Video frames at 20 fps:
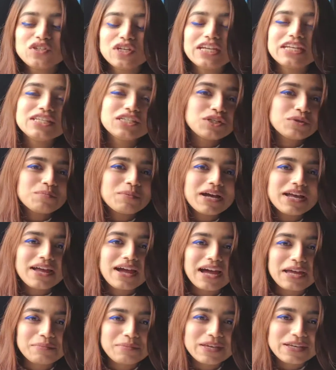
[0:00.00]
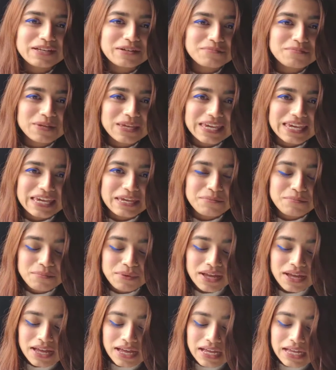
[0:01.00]
changed my eye makeup
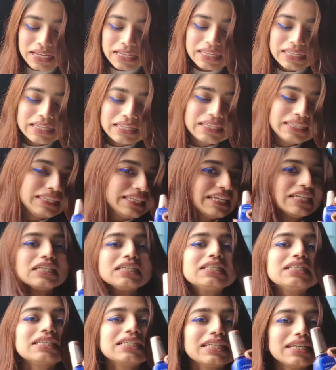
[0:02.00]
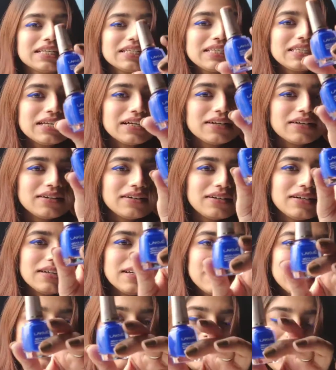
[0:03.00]
game. This is
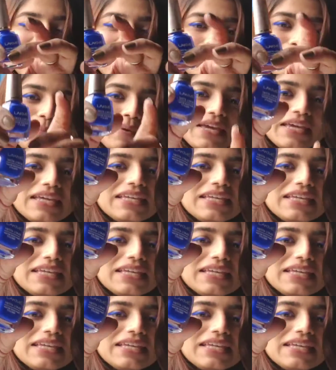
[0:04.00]
the Lakme